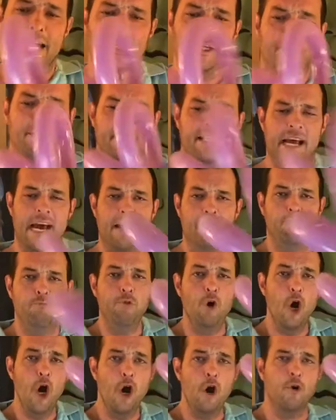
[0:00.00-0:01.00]
doing that.
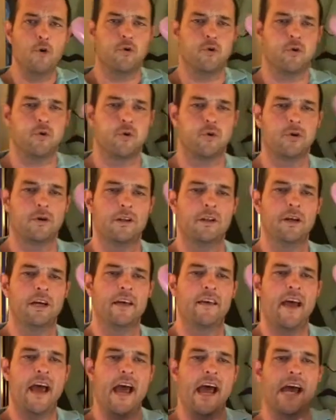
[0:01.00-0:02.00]
Woo! Look at
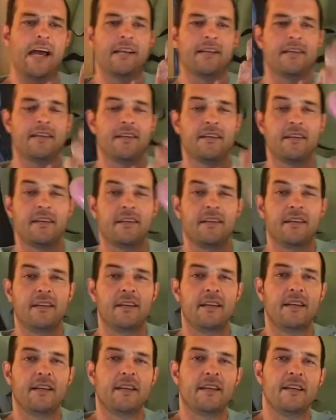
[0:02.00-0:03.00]
that.
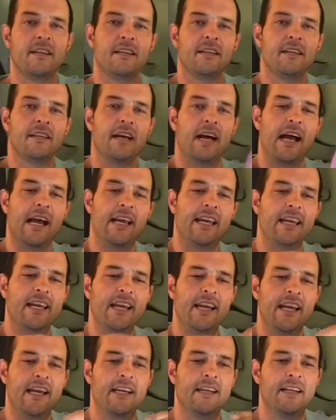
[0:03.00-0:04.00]
I
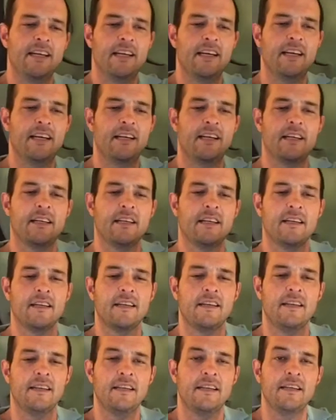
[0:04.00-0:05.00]
can
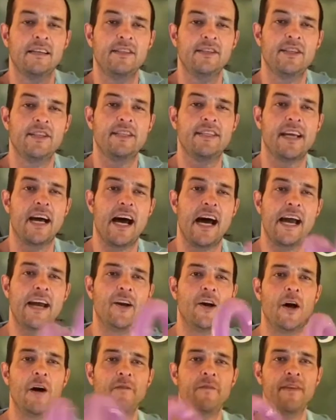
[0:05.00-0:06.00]
just tie it
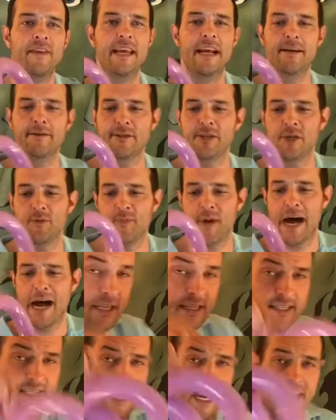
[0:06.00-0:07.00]
off. And there's a spot.
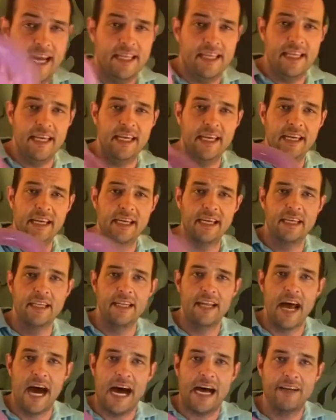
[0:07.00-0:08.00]
Take the
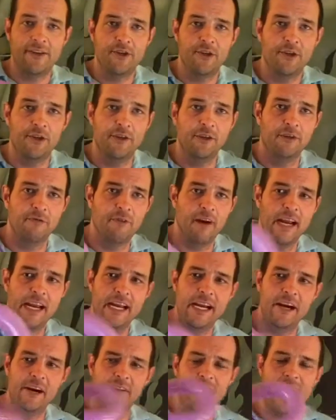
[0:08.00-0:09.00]
nozzle right
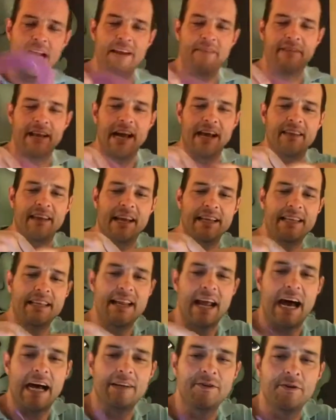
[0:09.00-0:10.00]
here. Not even that, not the
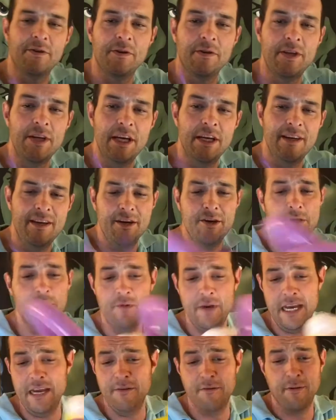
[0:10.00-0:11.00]
nozzle. You can do
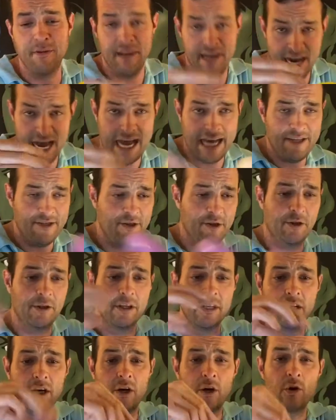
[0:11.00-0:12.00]
either the nozzle
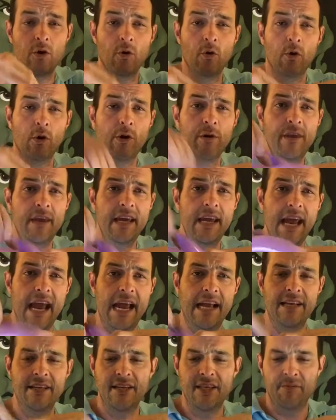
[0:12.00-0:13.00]
or the
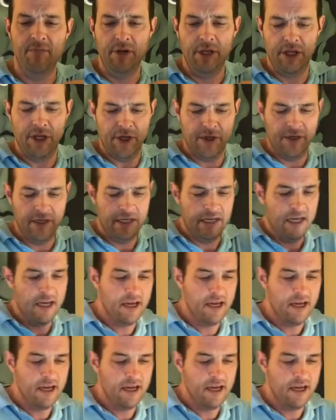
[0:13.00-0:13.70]
end of the balloon.